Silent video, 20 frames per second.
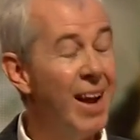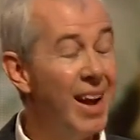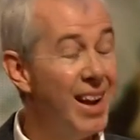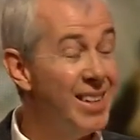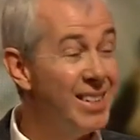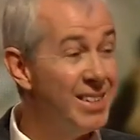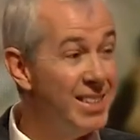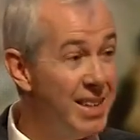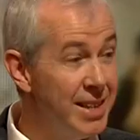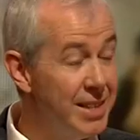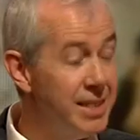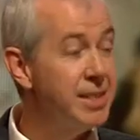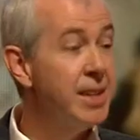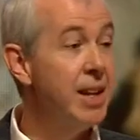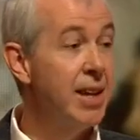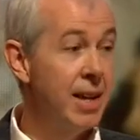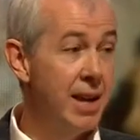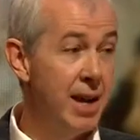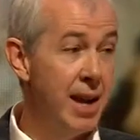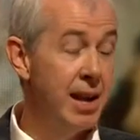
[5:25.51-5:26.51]

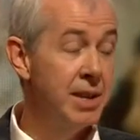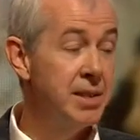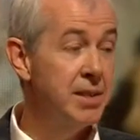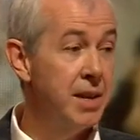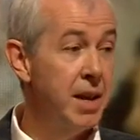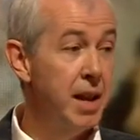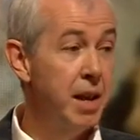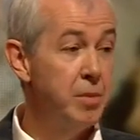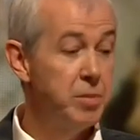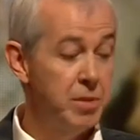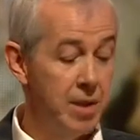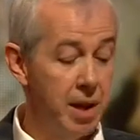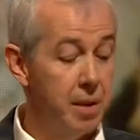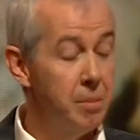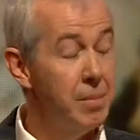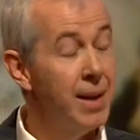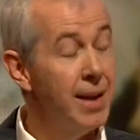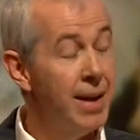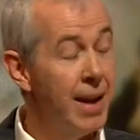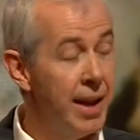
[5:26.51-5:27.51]
existing landscapes like
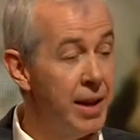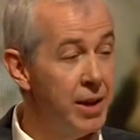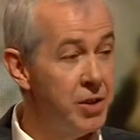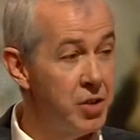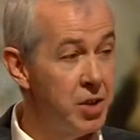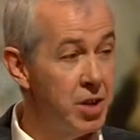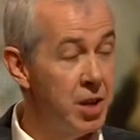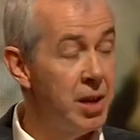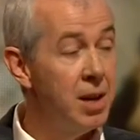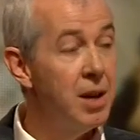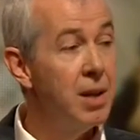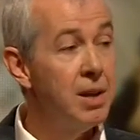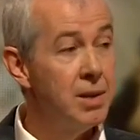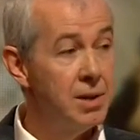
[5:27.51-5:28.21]
Malaysia,